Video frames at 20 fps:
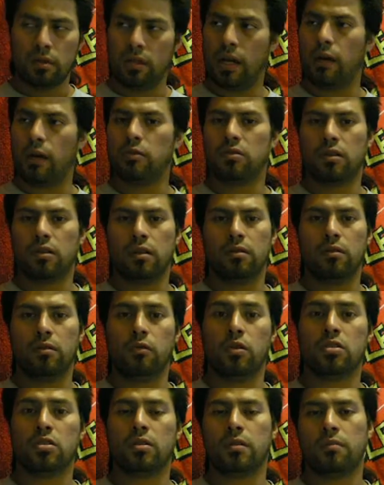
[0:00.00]
See, I was going
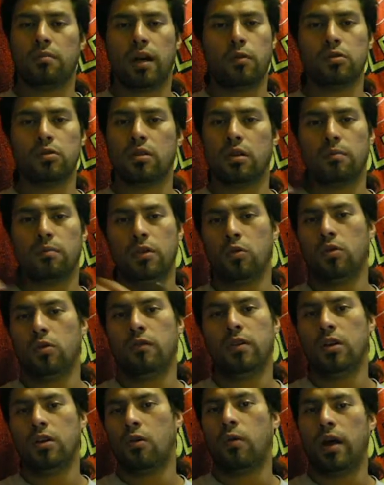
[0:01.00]
to, originally I wasn't going to be
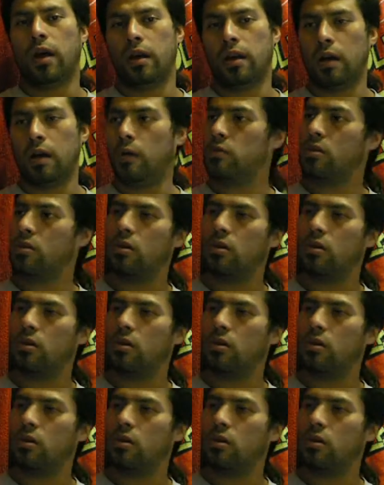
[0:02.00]
doing a video right now.